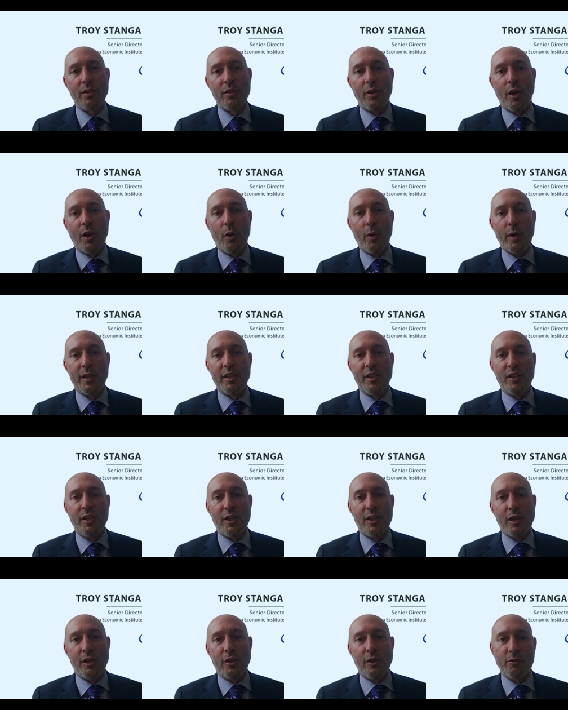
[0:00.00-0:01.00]
into
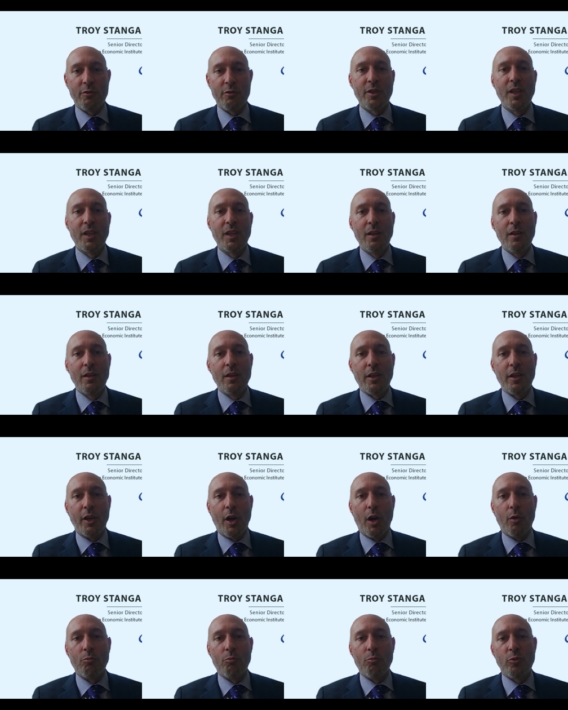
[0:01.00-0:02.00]
years,
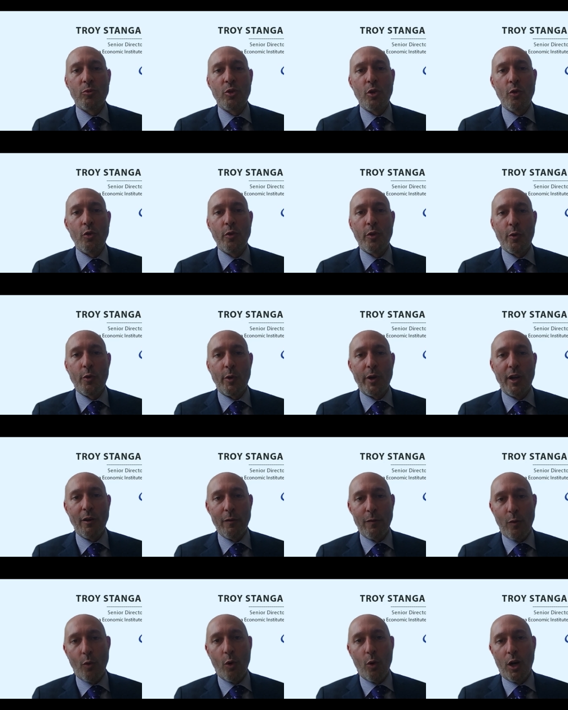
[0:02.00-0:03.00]
2, 3, or
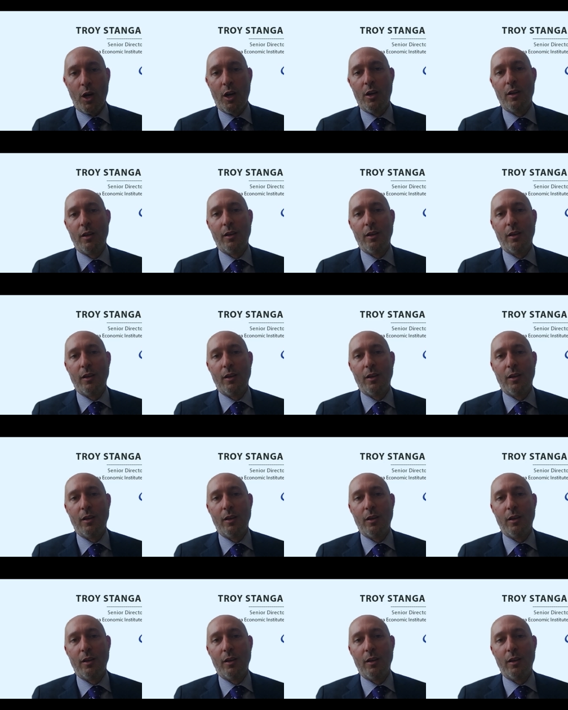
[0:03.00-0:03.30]
4.